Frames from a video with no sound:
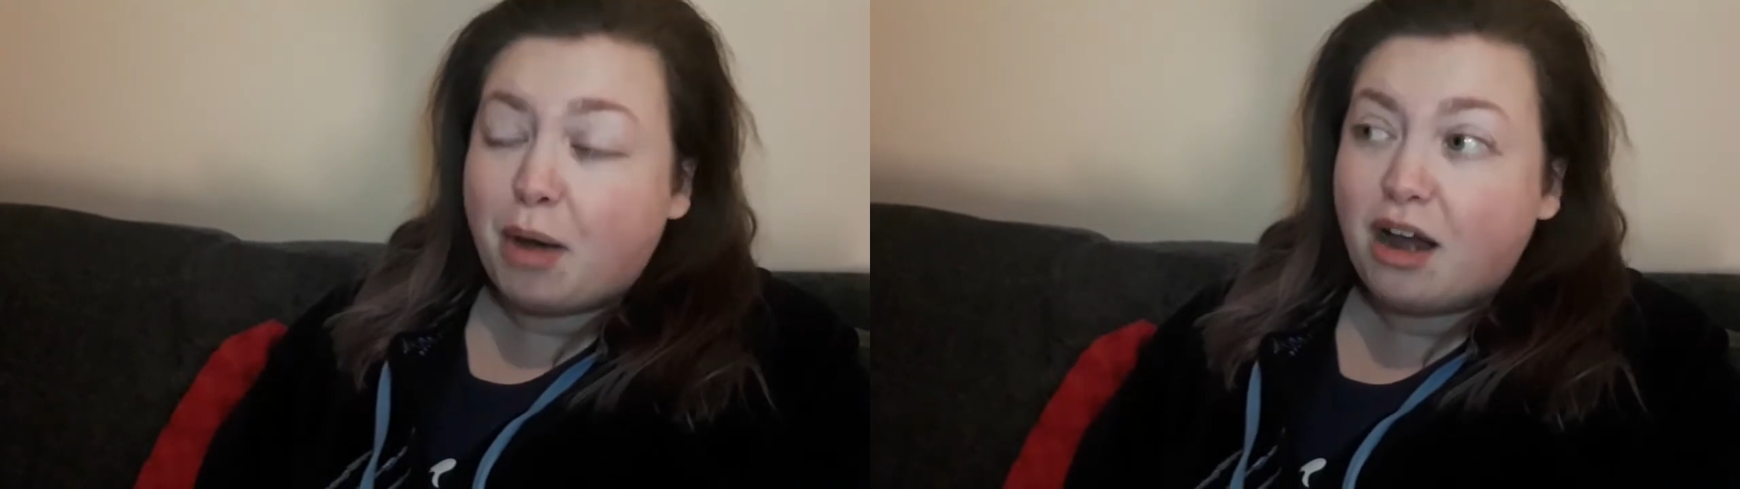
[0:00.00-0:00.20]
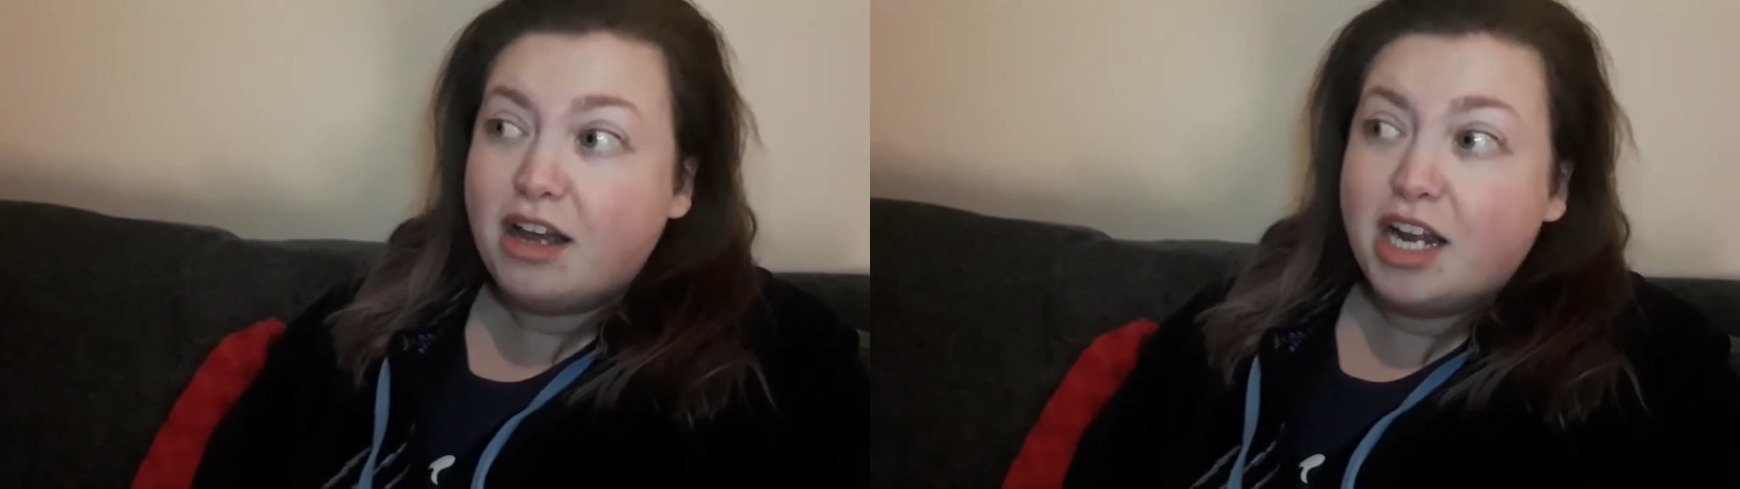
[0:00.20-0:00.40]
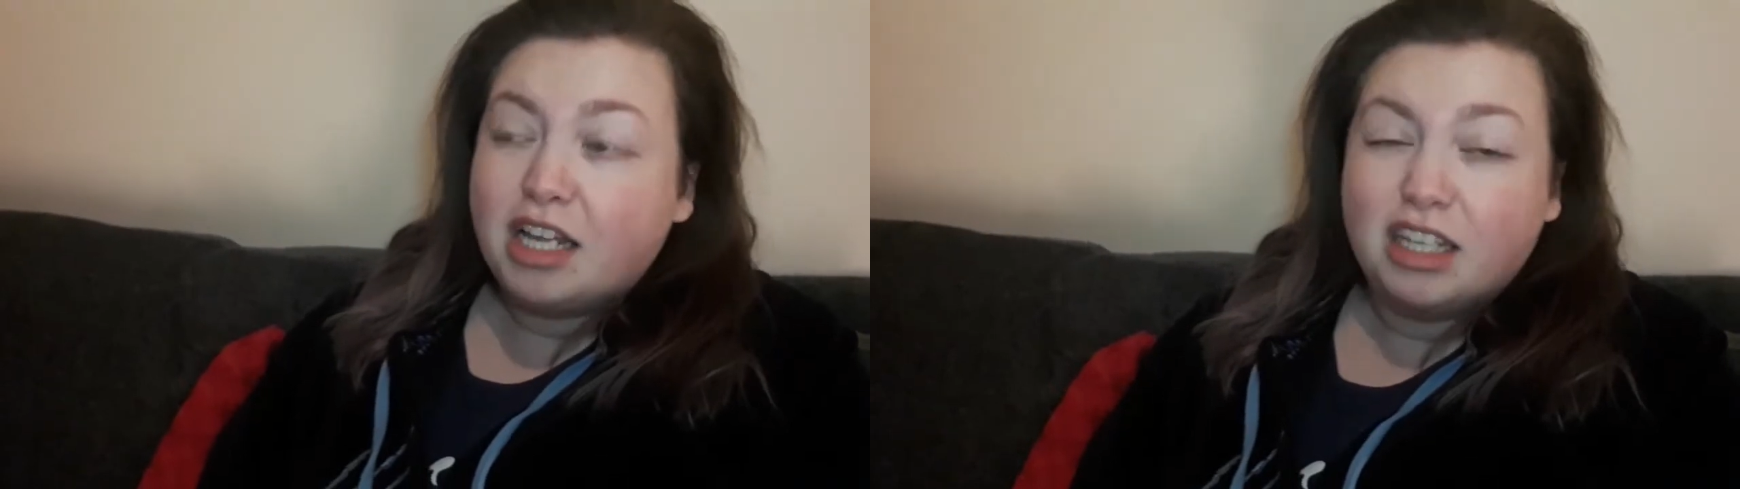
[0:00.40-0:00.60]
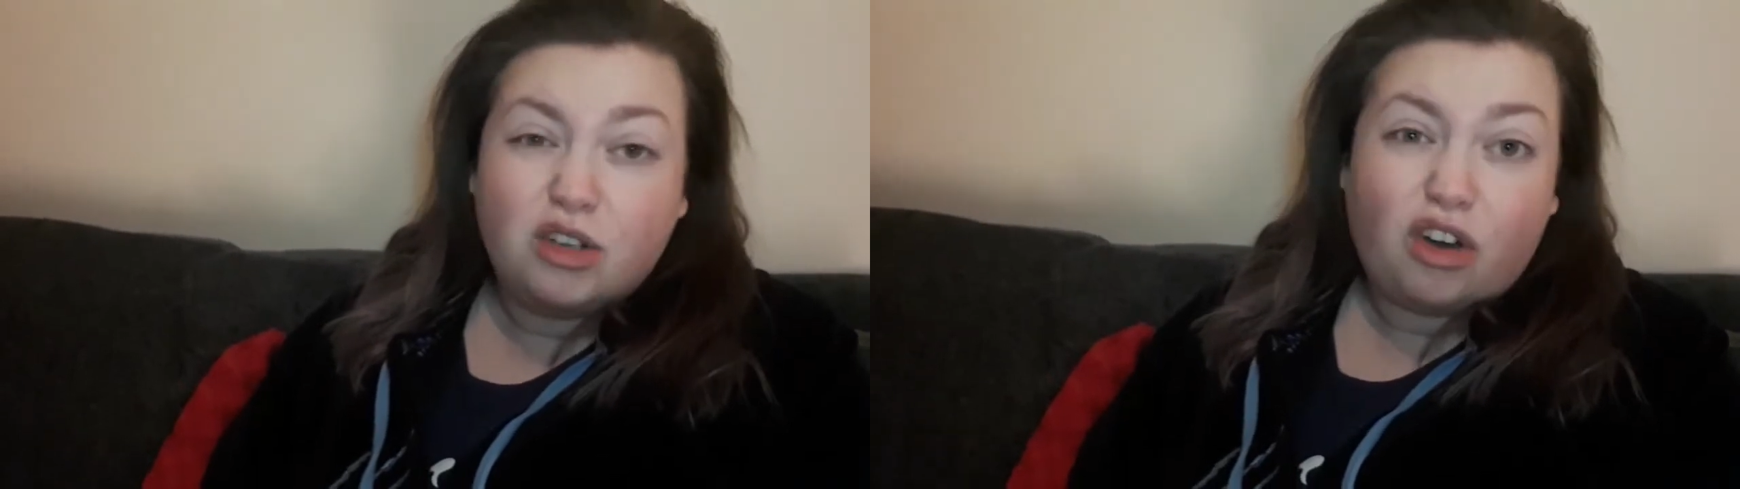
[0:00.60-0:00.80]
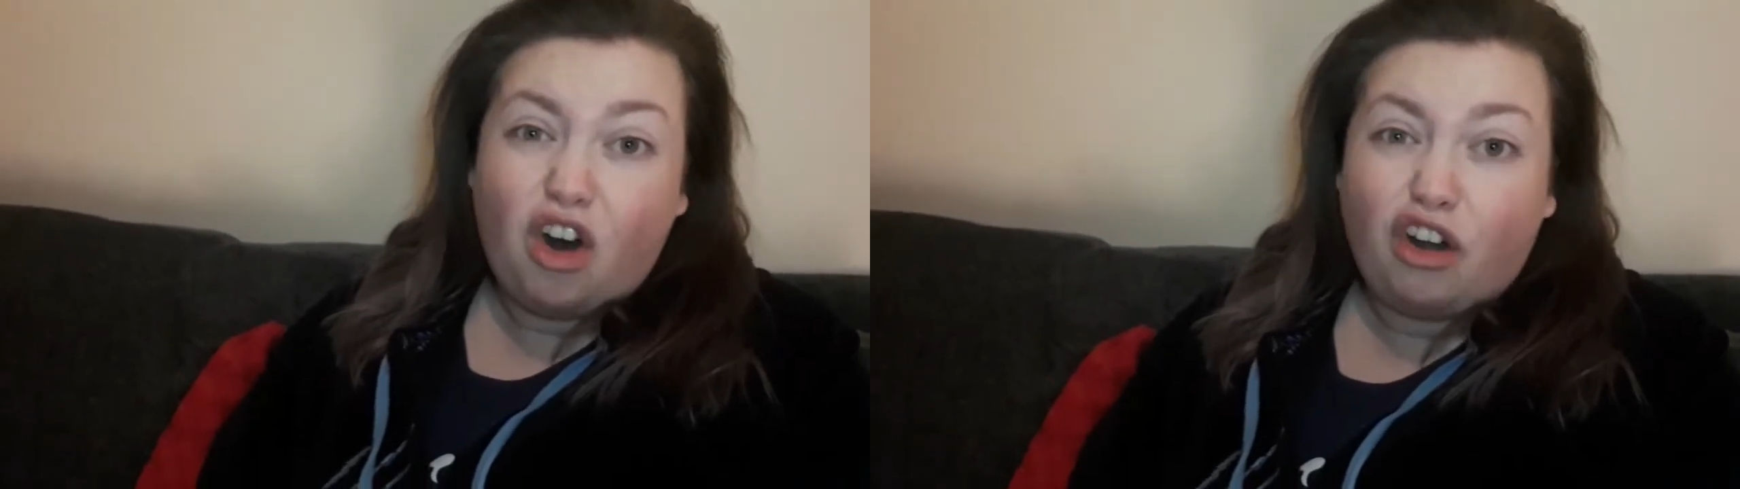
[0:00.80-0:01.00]
but they
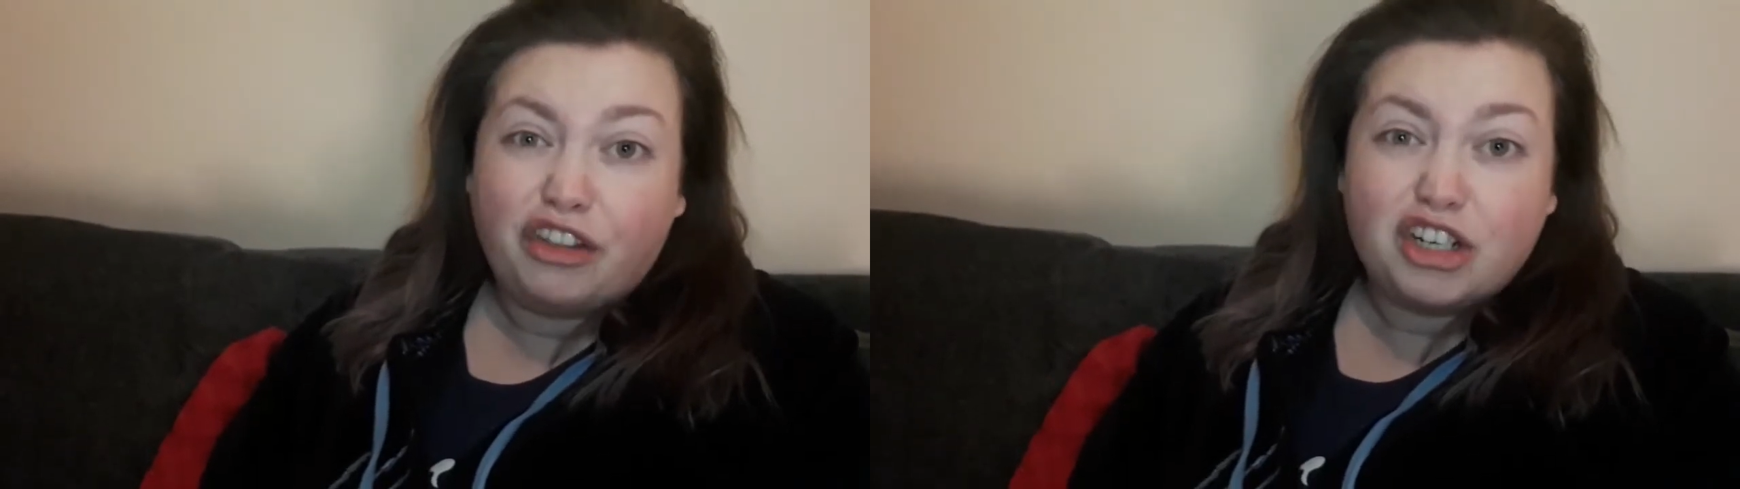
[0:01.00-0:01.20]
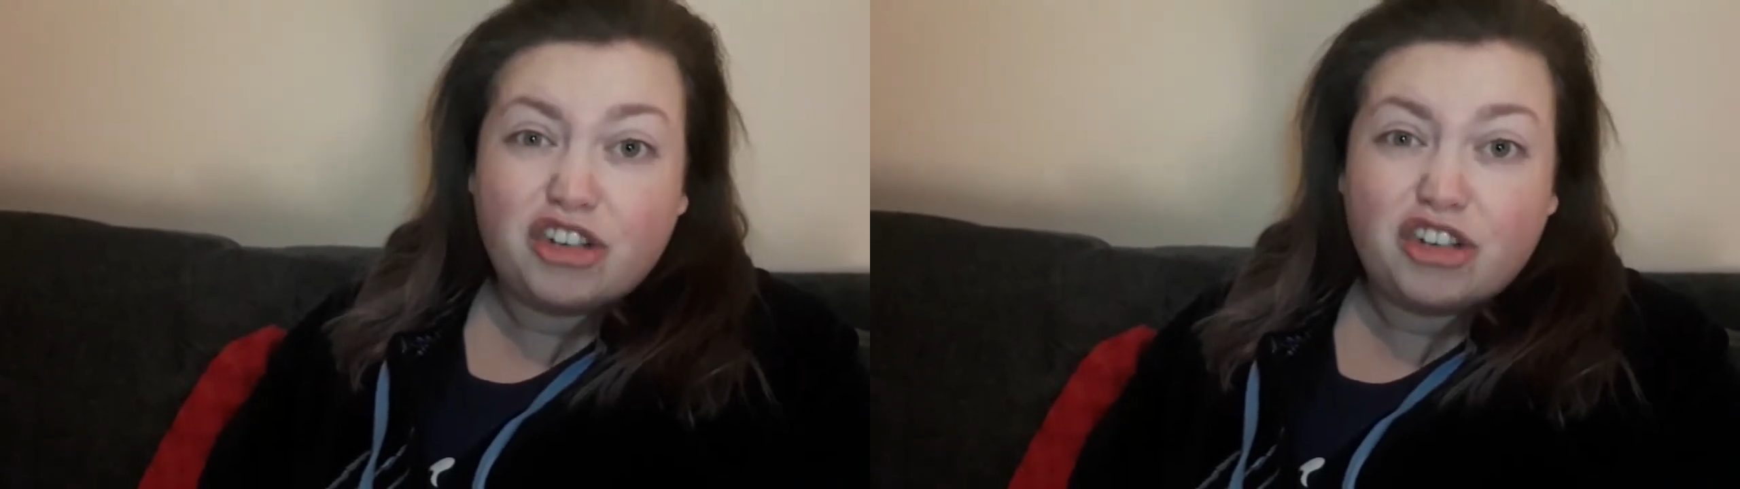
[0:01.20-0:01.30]
took it all on their